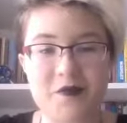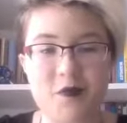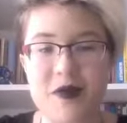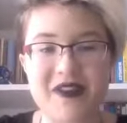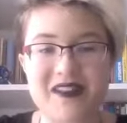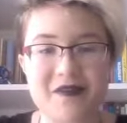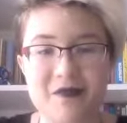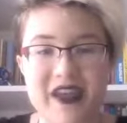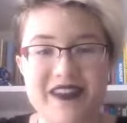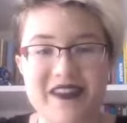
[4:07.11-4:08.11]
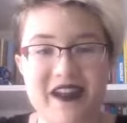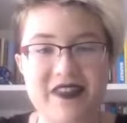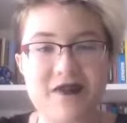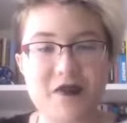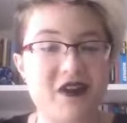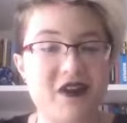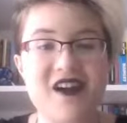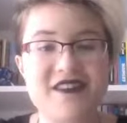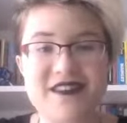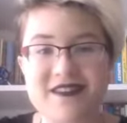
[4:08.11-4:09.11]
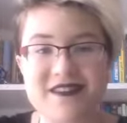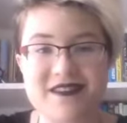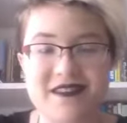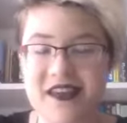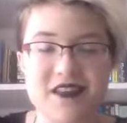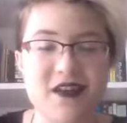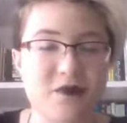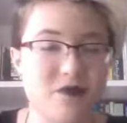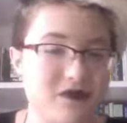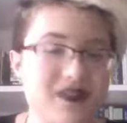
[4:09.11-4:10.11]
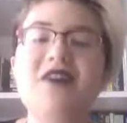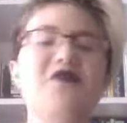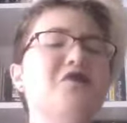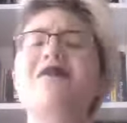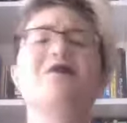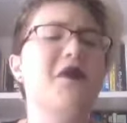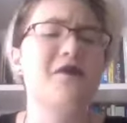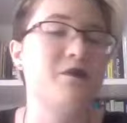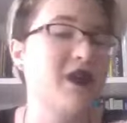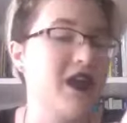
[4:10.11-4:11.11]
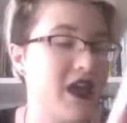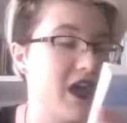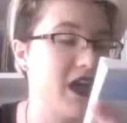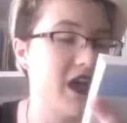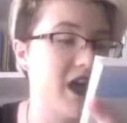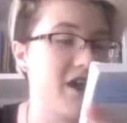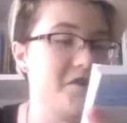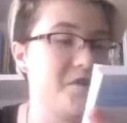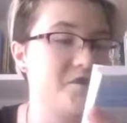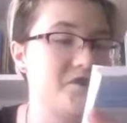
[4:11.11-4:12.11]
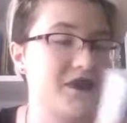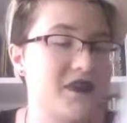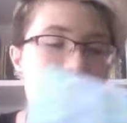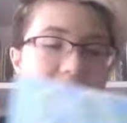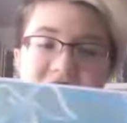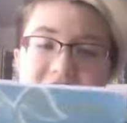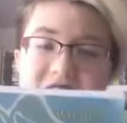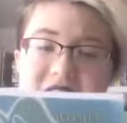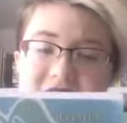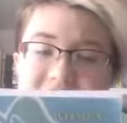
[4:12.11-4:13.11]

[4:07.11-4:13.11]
Women, man, I love them. Goddesses, I love them. Love them, love them, love them. So I'm very